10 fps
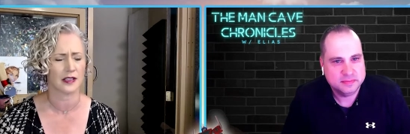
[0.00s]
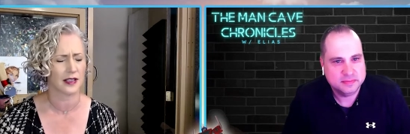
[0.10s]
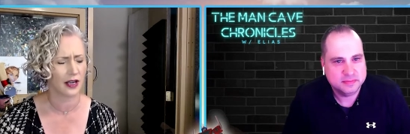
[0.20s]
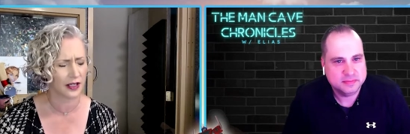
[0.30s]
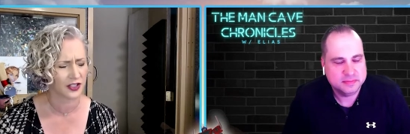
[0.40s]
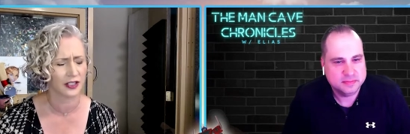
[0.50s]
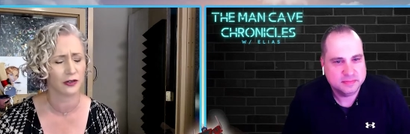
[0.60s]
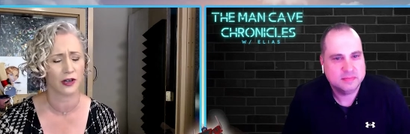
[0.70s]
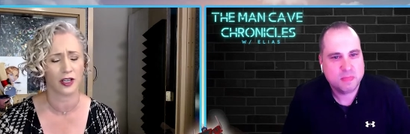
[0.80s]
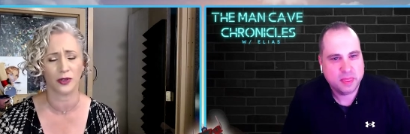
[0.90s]
Speaker 1: such an
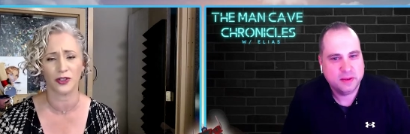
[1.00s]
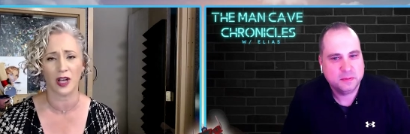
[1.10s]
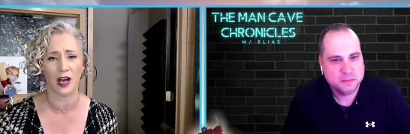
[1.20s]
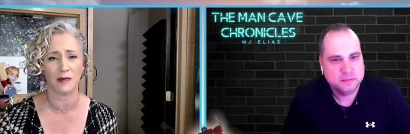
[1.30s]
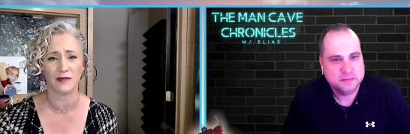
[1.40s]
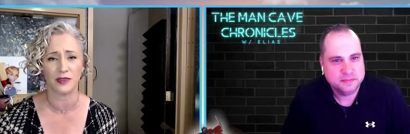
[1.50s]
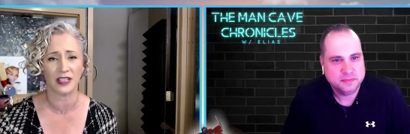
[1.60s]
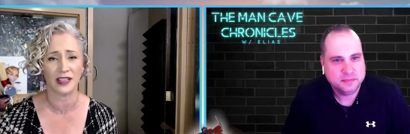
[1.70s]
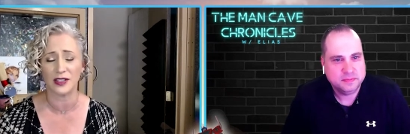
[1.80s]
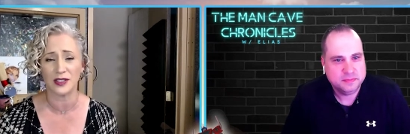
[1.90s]
incredible job of
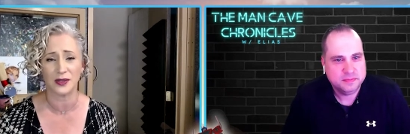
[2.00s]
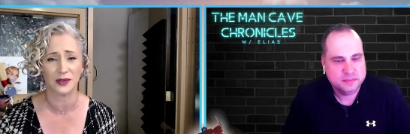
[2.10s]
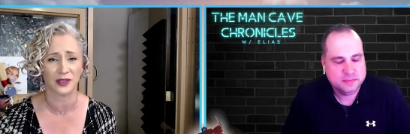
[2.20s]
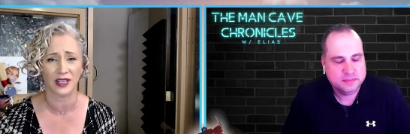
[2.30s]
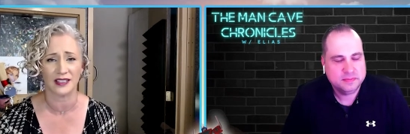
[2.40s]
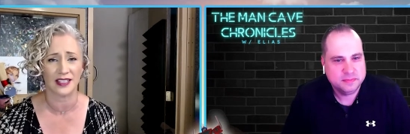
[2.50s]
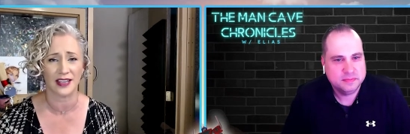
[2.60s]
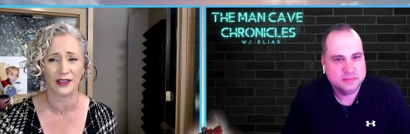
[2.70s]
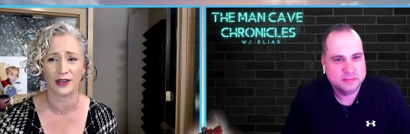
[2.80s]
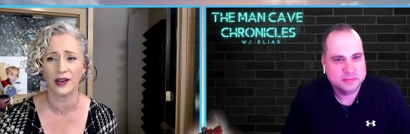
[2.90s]
bringing these two little kids
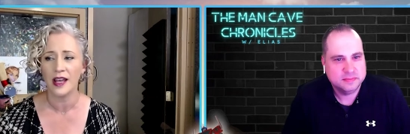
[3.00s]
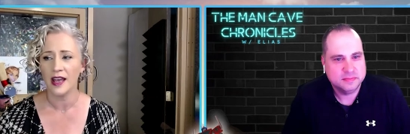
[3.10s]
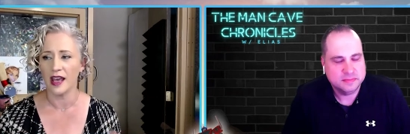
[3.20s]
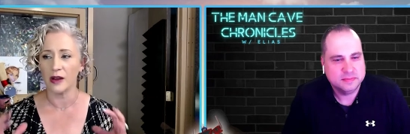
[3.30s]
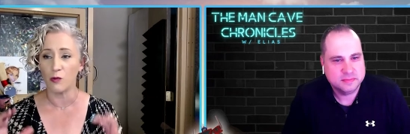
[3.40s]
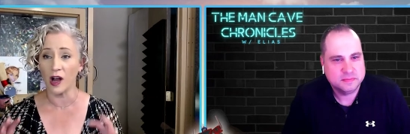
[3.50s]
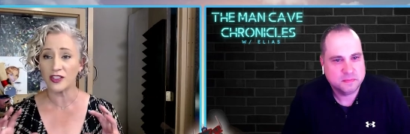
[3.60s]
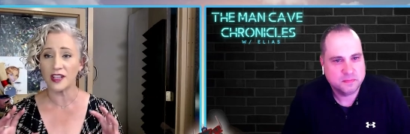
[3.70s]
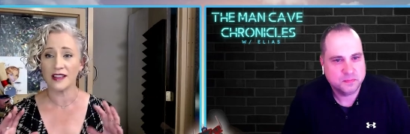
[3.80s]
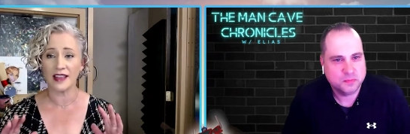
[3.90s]
together and
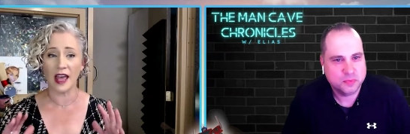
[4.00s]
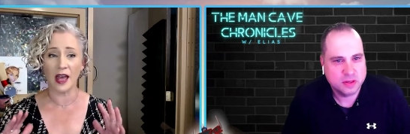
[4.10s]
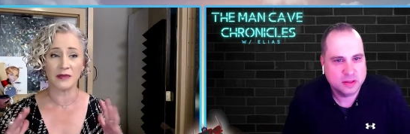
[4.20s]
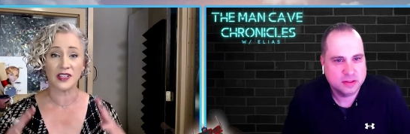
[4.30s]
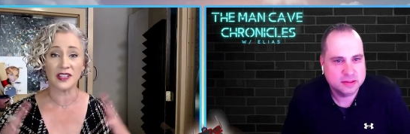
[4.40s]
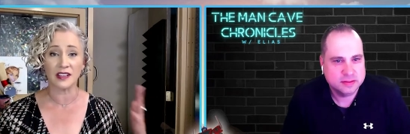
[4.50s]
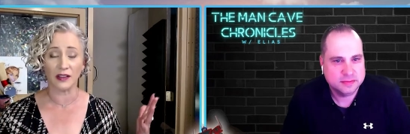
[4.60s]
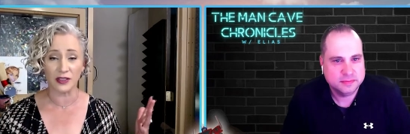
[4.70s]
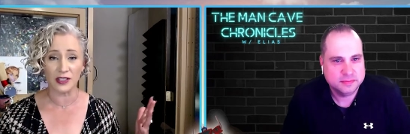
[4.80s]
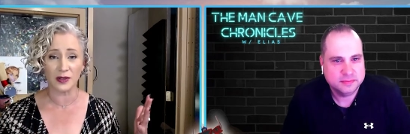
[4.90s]
watching them
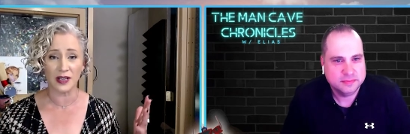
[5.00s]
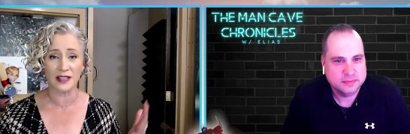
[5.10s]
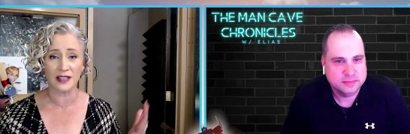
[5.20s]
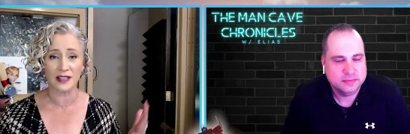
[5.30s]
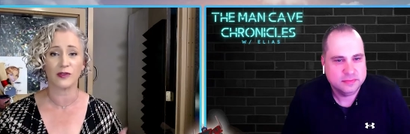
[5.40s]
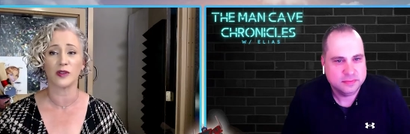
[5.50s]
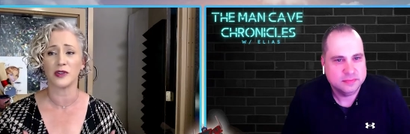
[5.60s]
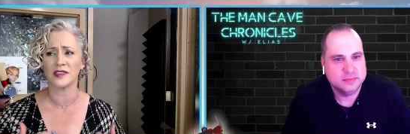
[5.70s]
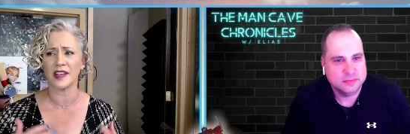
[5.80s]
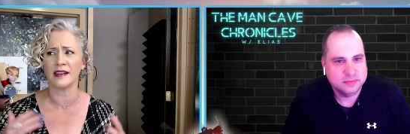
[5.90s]
discover the
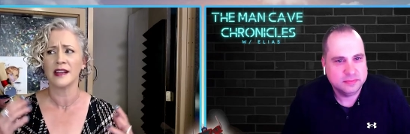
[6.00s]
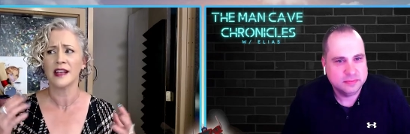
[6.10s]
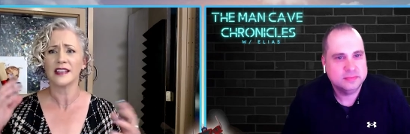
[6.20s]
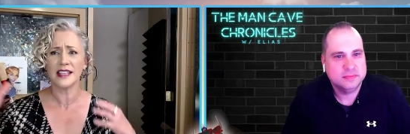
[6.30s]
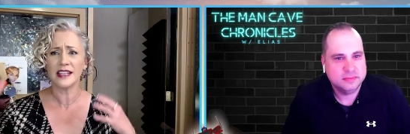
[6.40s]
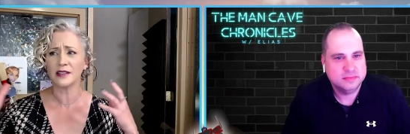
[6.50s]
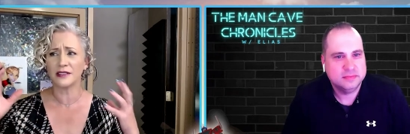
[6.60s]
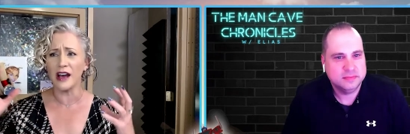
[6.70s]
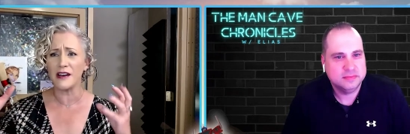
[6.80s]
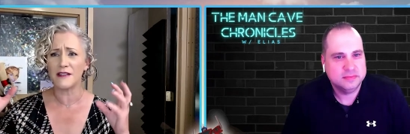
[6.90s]
Transformers and see the
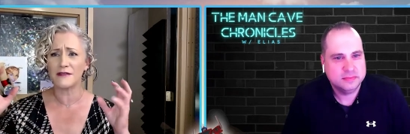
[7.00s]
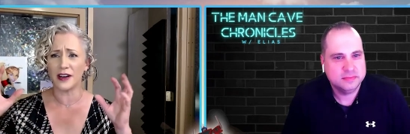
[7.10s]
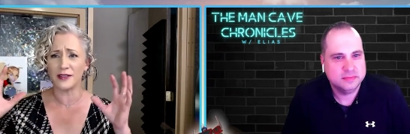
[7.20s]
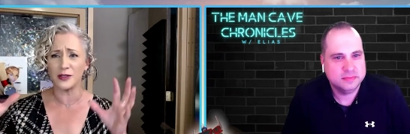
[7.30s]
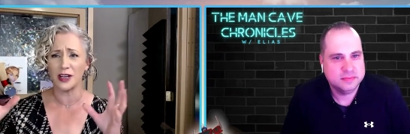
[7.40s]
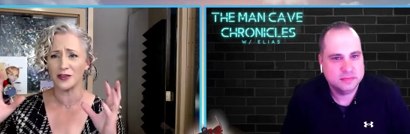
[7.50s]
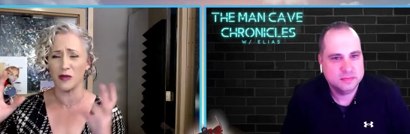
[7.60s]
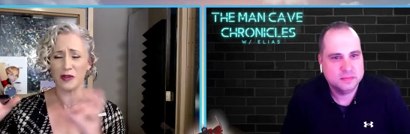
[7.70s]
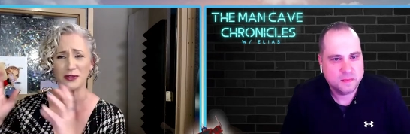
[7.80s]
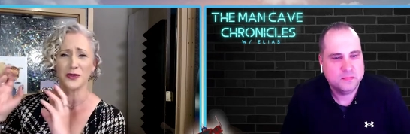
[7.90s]
love of the
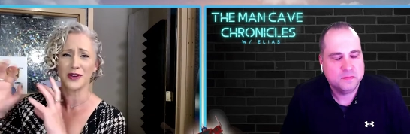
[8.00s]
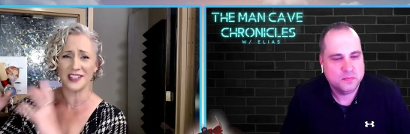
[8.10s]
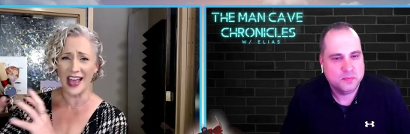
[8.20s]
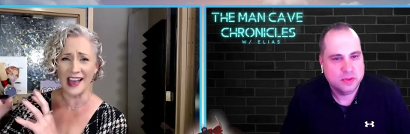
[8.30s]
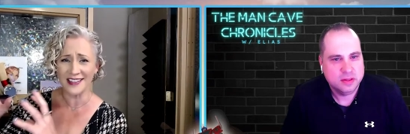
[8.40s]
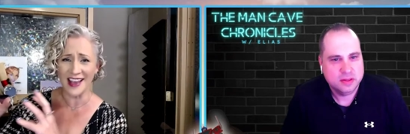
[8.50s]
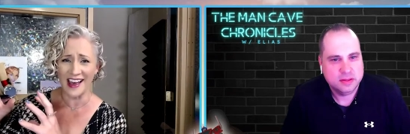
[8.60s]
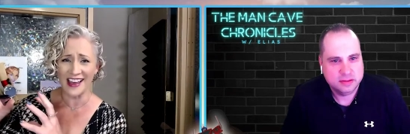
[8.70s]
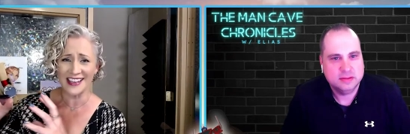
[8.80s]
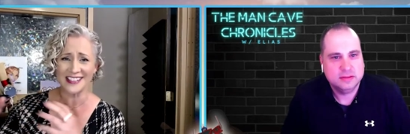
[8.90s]
Transformers through their dad's
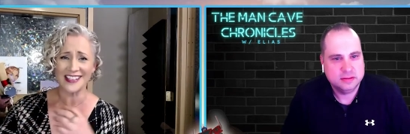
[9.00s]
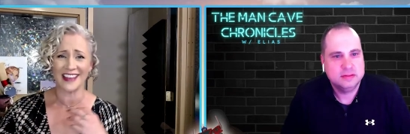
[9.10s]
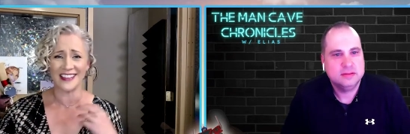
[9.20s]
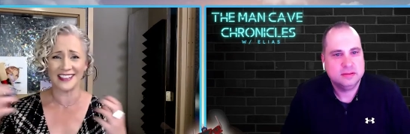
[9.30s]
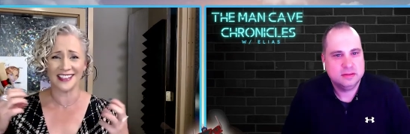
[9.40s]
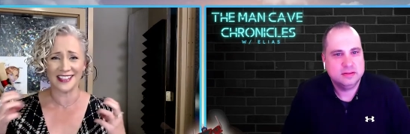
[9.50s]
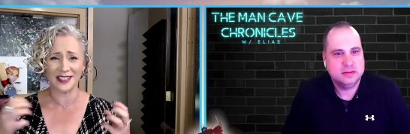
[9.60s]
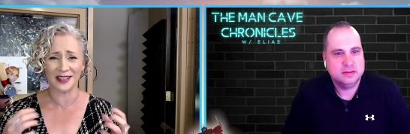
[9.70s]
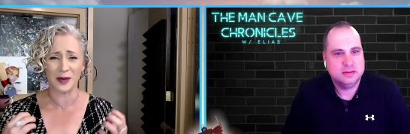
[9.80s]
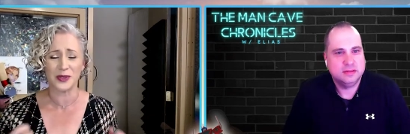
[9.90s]
eyes and then get
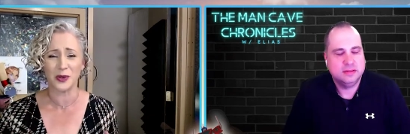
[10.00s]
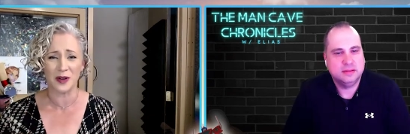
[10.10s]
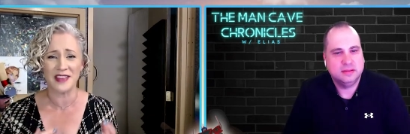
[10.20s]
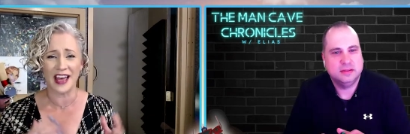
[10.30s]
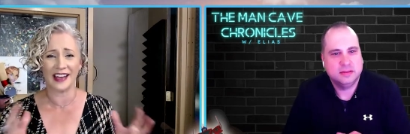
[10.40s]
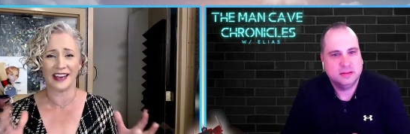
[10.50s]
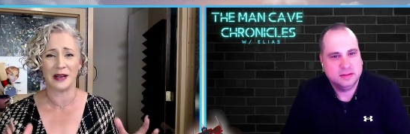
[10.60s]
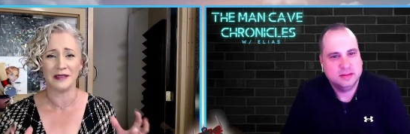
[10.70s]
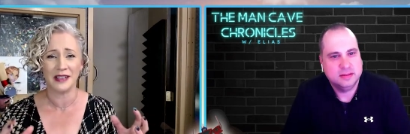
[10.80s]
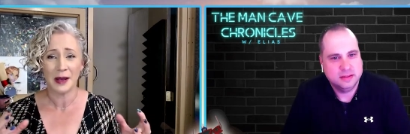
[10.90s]
to absorb that
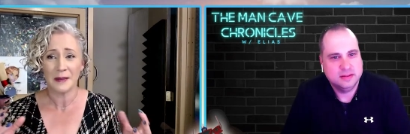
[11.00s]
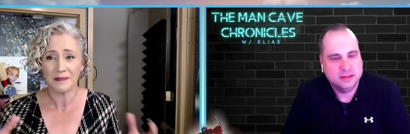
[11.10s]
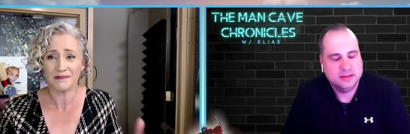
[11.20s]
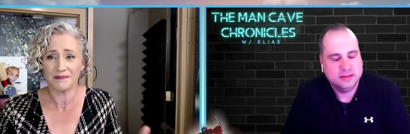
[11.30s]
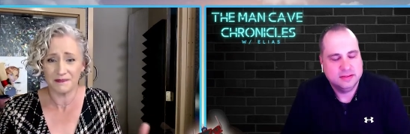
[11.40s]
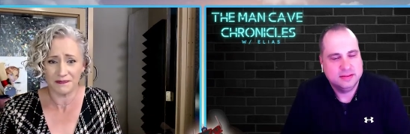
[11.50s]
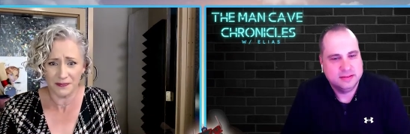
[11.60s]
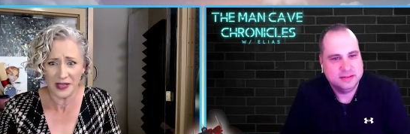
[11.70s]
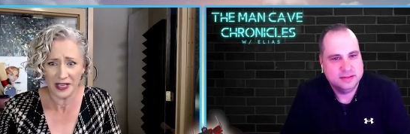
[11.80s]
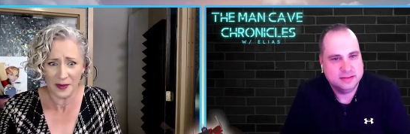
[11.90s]
and
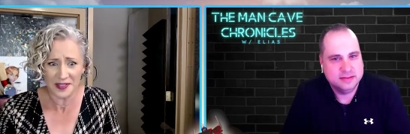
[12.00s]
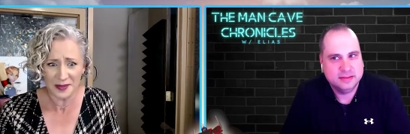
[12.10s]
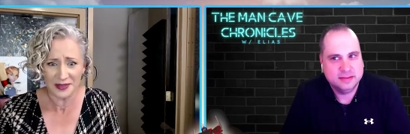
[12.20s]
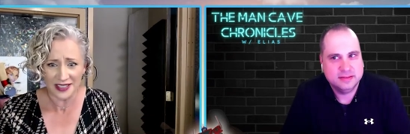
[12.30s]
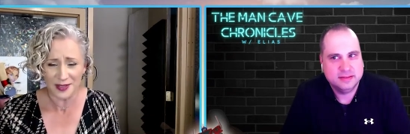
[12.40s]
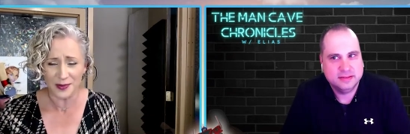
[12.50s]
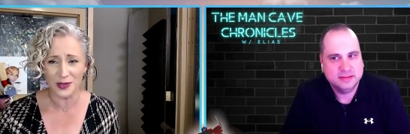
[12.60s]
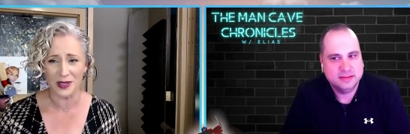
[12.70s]
become siblings with